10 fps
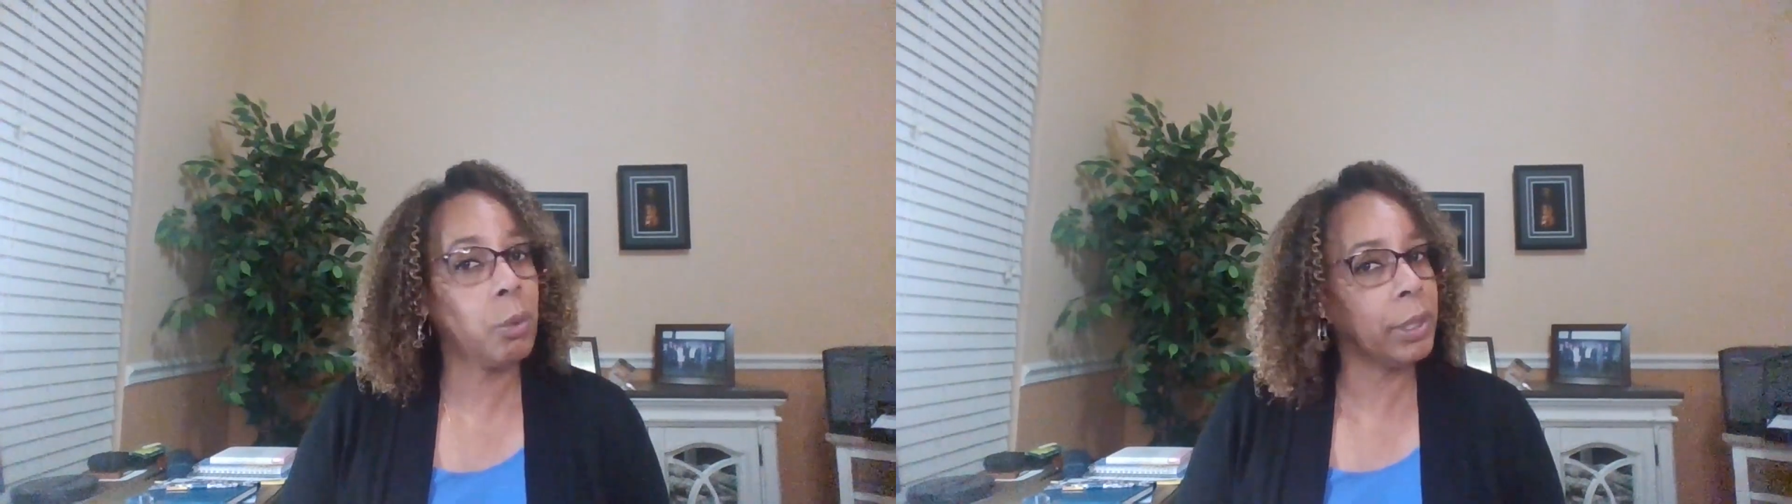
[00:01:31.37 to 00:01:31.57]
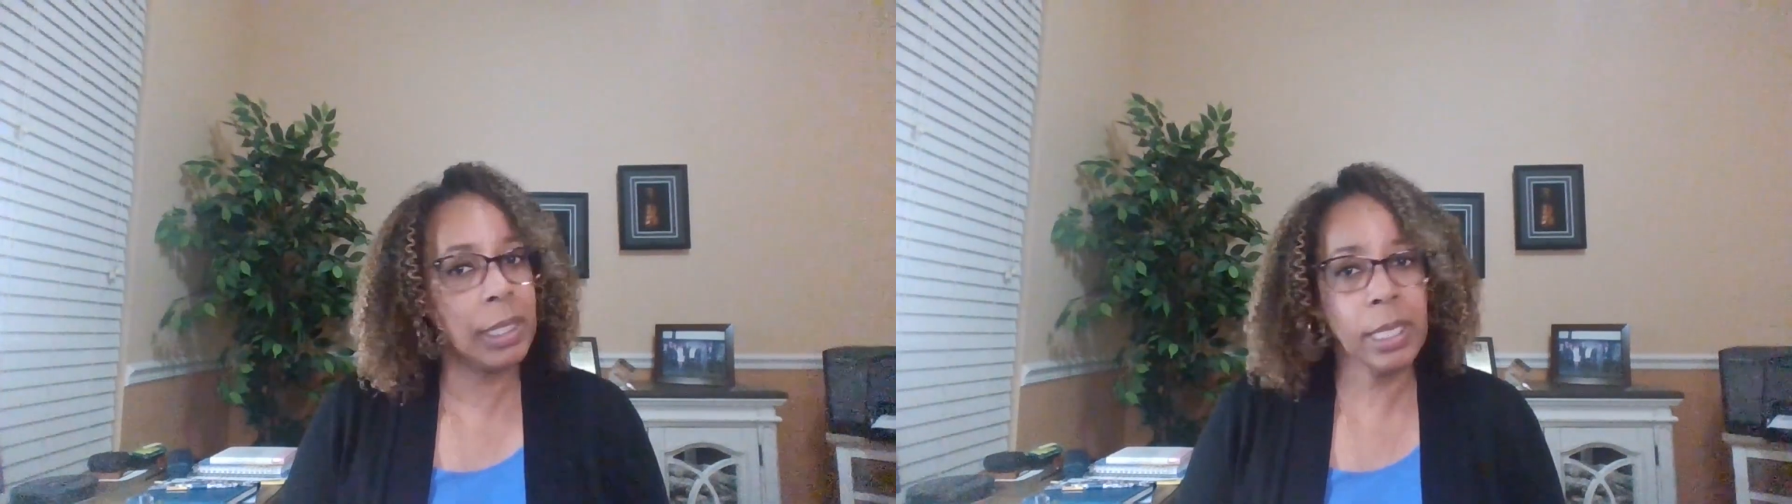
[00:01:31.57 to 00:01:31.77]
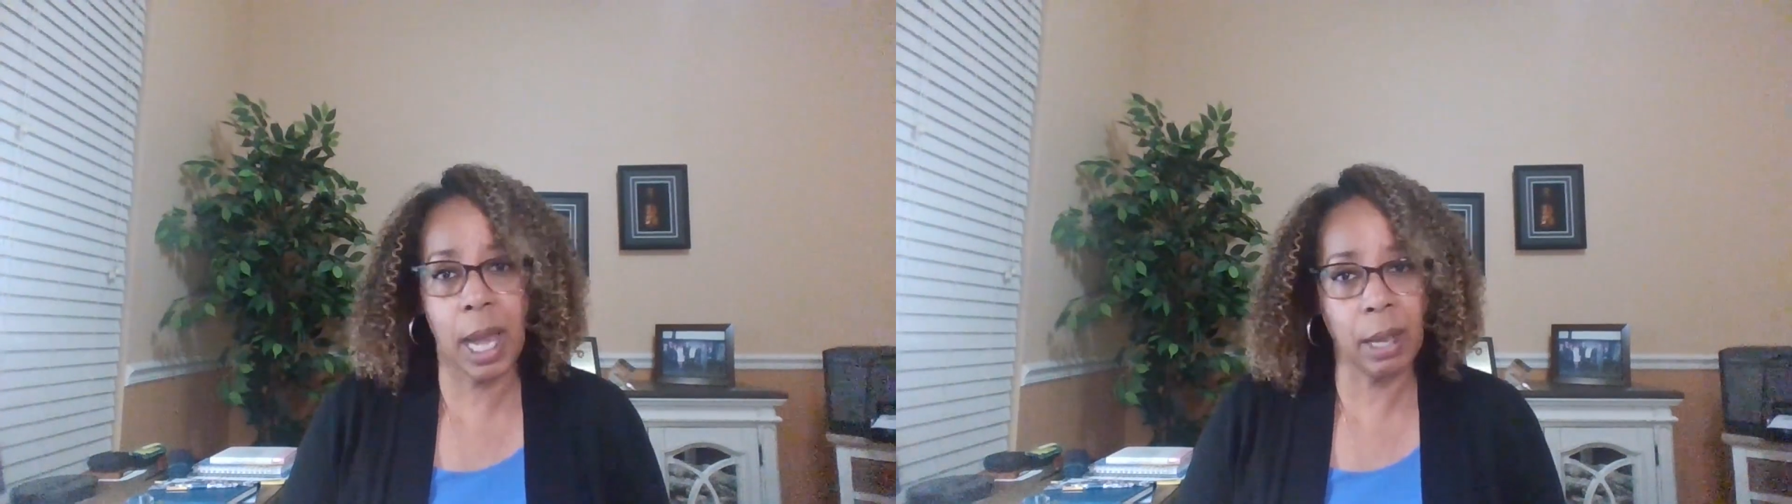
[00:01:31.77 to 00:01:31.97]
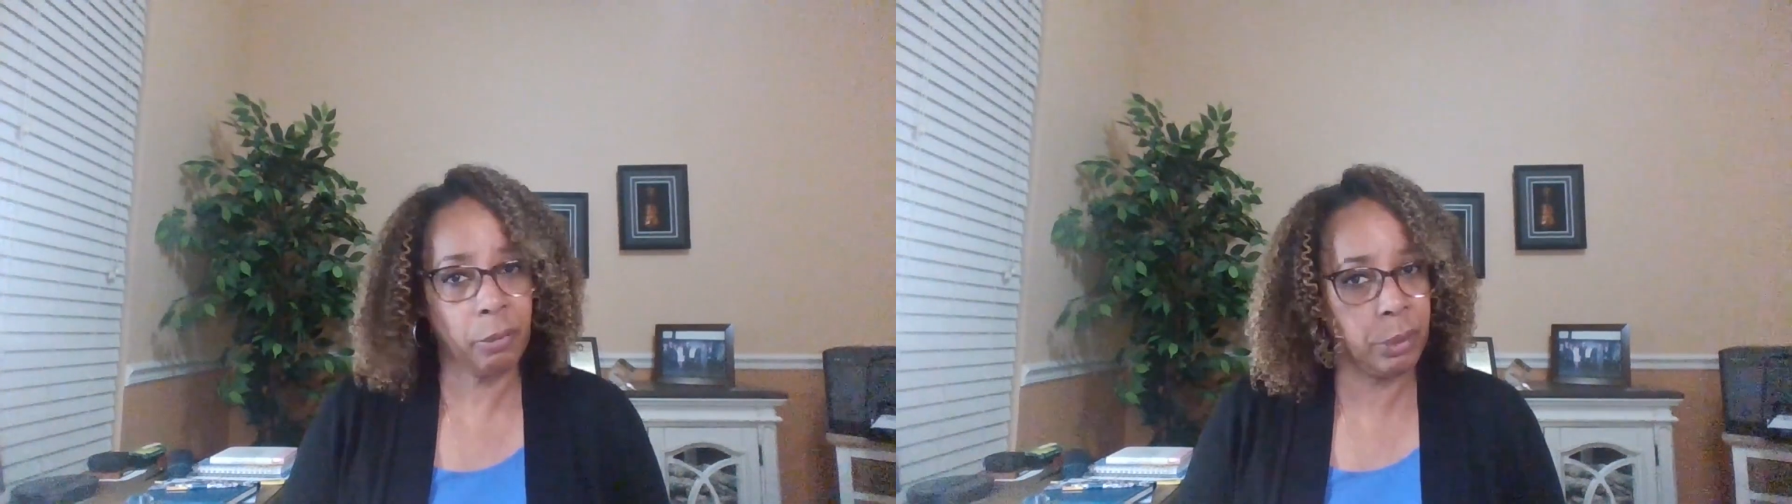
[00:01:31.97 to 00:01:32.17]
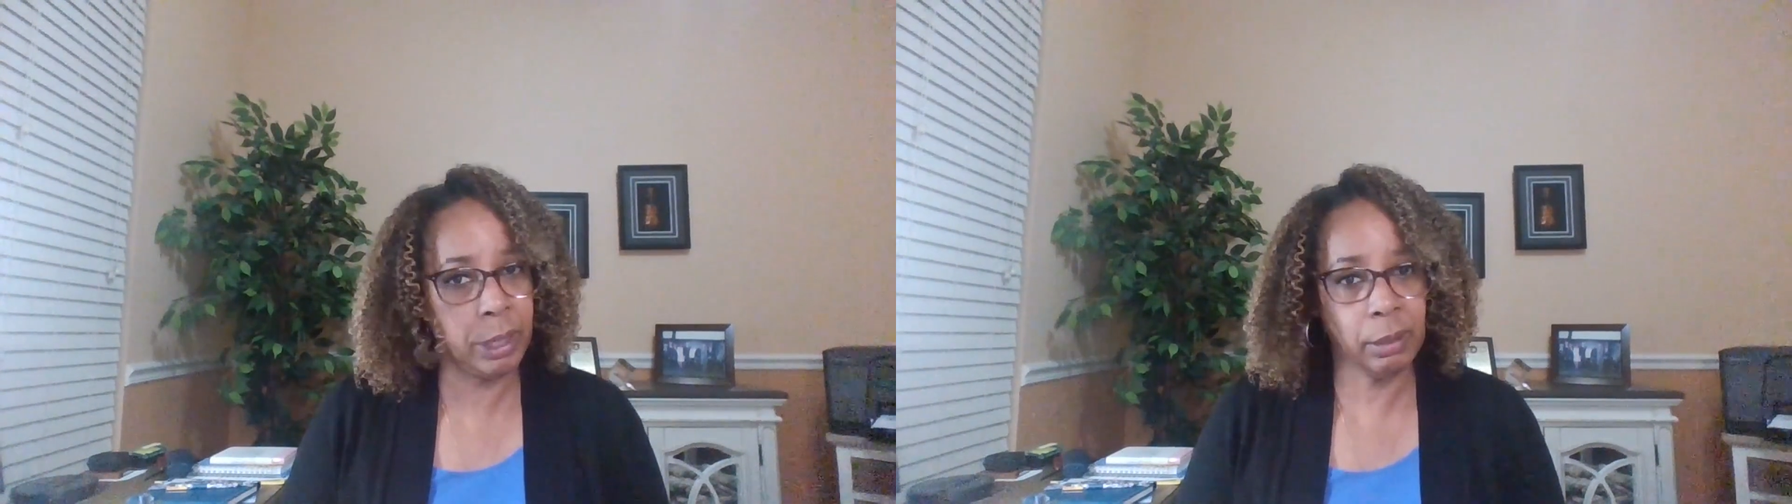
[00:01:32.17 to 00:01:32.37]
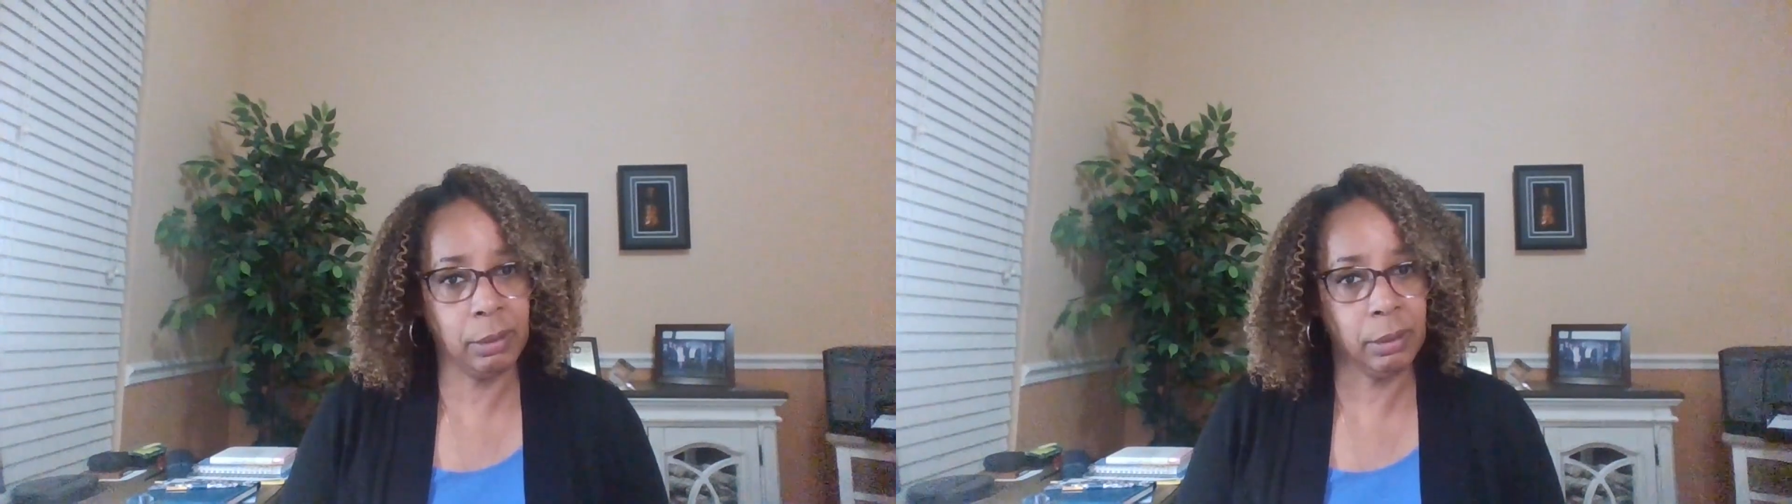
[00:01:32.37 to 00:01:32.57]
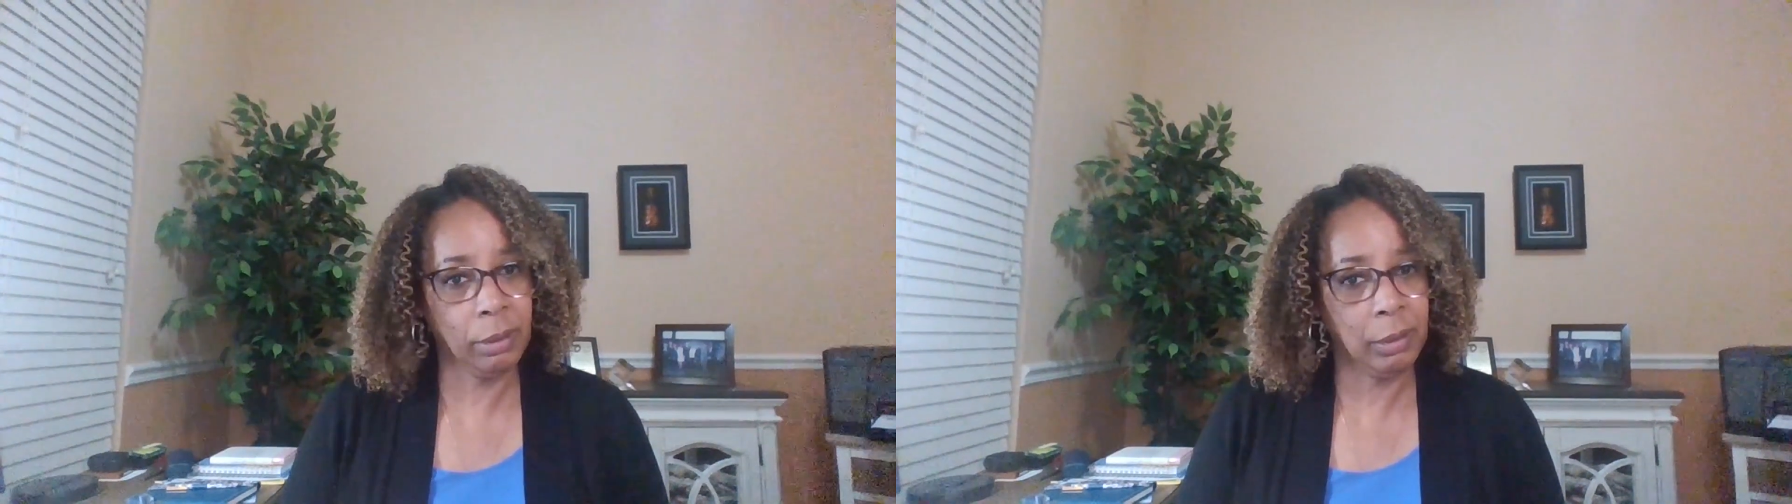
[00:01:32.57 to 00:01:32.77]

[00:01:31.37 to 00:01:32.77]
was not real.